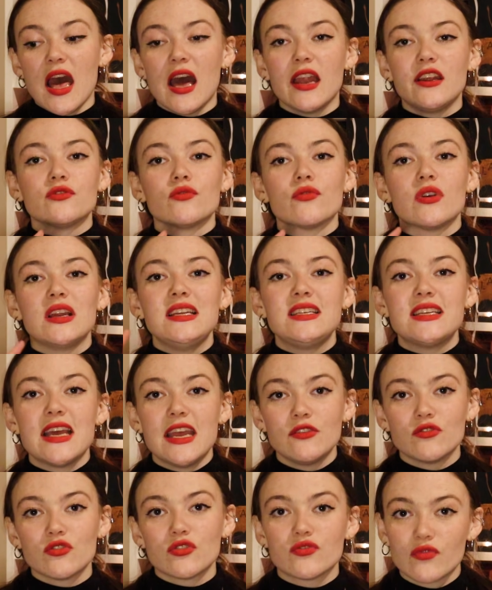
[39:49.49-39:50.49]
and it's a really
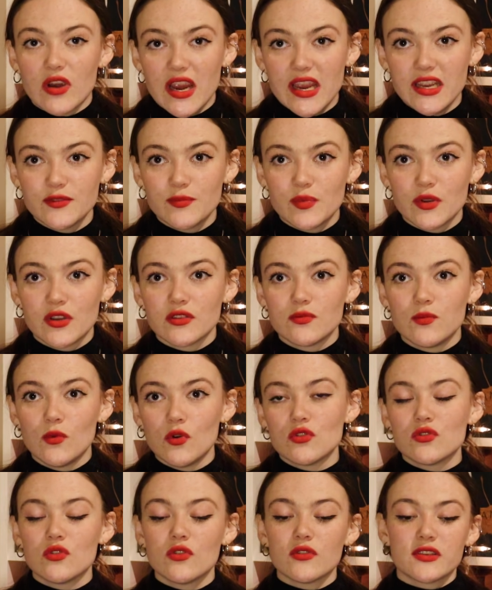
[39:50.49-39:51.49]
dangerous race because
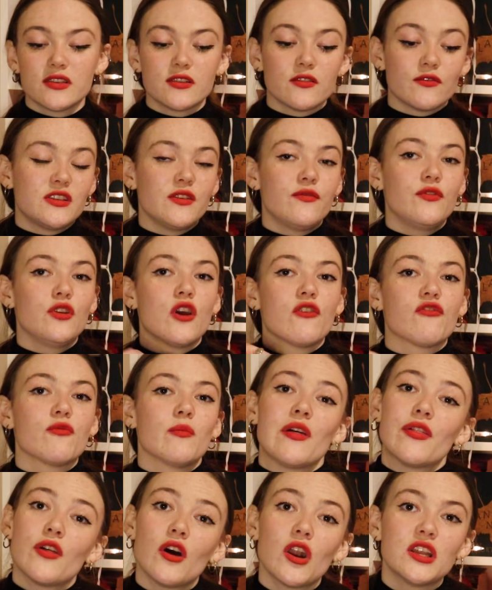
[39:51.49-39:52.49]
water horses obviously if you know
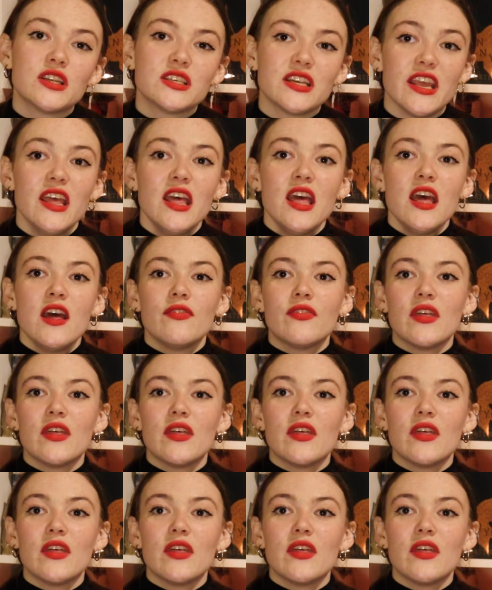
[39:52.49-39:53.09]
from mythology